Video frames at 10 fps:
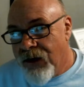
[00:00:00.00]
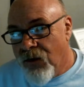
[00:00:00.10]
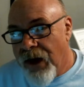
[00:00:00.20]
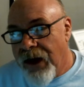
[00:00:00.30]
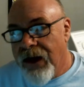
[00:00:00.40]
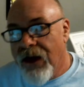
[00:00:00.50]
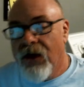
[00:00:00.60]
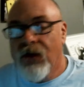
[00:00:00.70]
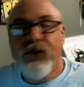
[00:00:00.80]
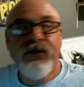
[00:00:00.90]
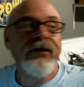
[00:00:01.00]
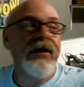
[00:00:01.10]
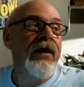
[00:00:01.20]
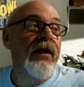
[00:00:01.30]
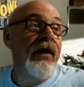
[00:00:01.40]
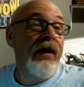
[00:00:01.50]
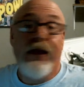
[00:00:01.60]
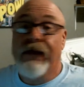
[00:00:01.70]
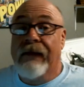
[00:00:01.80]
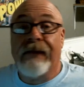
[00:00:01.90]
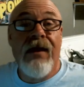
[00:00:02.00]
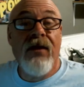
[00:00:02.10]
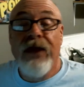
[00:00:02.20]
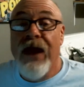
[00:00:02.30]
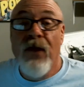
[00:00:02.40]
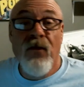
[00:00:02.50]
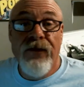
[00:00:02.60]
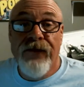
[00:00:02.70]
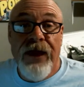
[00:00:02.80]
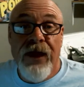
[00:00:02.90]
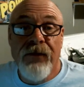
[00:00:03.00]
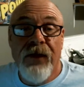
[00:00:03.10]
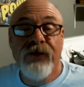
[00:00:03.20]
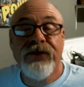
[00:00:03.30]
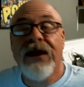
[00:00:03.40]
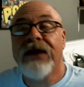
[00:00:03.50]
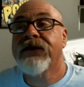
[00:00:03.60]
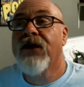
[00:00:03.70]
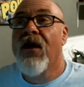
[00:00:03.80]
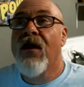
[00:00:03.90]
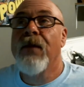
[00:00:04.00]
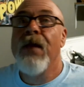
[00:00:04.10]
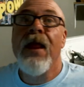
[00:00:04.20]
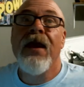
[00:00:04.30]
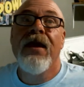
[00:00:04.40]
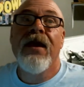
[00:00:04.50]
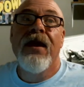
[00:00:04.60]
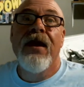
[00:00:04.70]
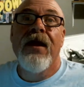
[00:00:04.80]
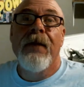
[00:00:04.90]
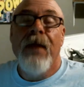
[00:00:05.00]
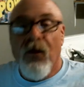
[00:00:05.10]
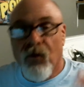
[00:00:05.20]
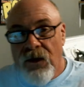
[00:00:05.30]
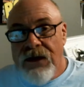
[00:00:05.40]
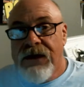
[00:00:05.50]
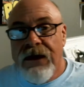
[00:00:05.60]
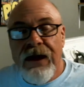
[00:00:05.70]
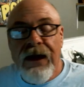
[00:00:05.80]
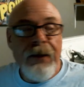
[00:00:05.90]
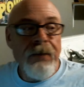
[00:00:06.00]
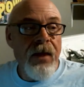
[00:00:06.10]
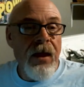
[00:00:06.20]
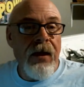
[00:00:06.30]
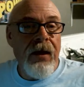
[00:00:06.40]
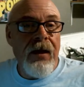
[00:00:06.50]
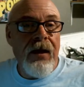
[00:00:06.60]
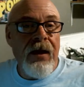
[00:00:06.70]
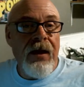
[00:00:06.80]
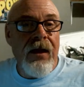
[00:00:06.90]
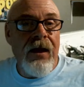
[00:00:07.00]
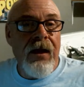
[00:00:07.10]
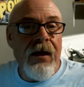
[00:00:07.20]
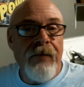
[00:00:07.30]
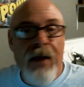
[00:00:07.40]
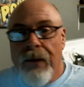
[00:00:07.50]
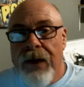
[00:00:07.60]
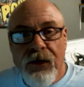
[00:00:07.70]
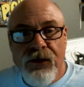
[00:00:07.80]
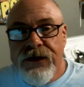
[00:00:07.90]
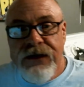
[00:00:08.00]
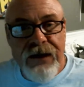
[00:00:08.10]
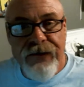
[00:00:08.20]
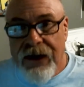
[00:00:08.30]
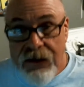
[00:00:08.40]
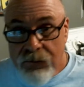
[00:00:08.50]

radios, and I only had one video posted. I saw recently Bob Anderson TV,